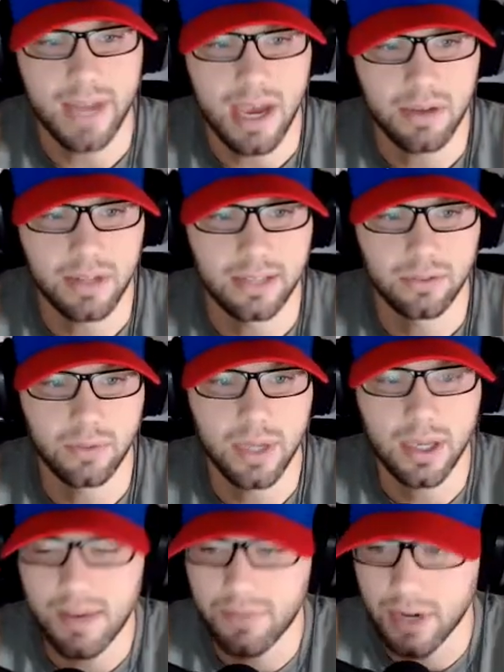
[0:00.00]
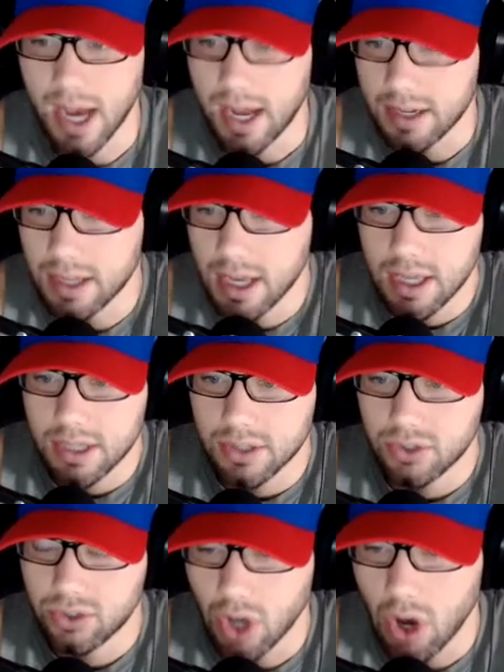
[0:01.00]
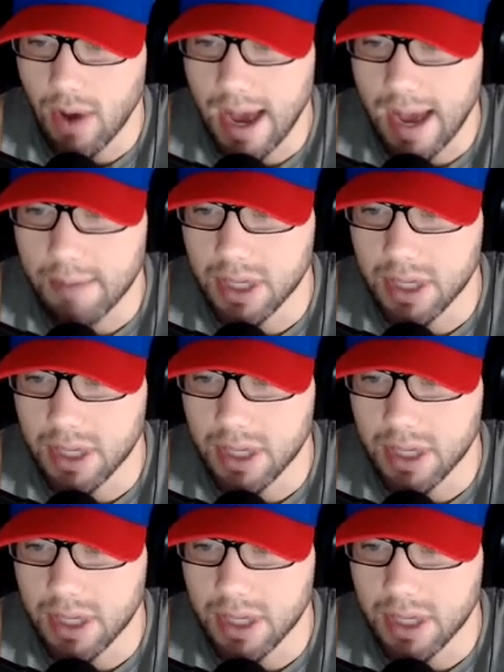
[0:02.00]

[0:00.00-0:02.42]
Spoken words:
down last week. I forgot. So I'm going to